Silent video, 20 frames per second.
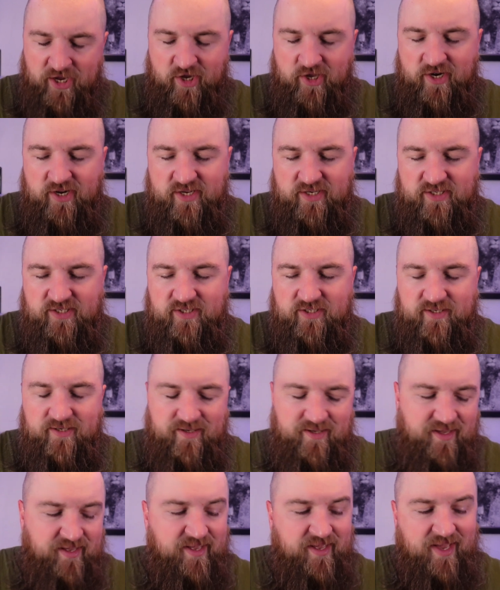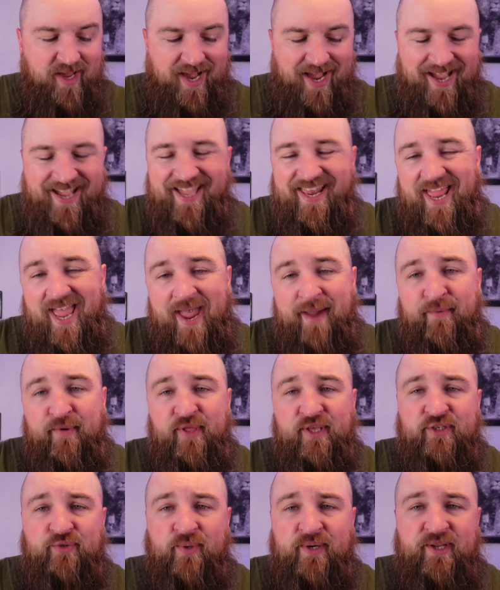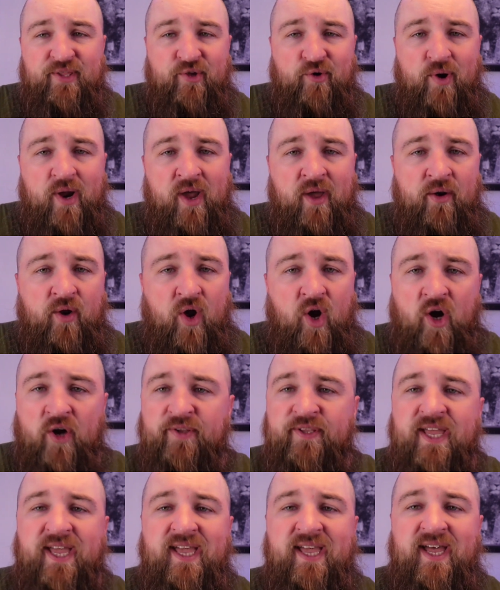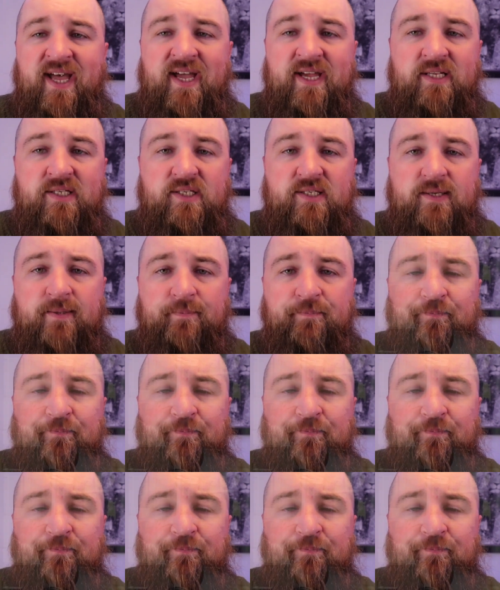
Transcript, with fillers: goodness. I can hammer this one in the ground all day, guys.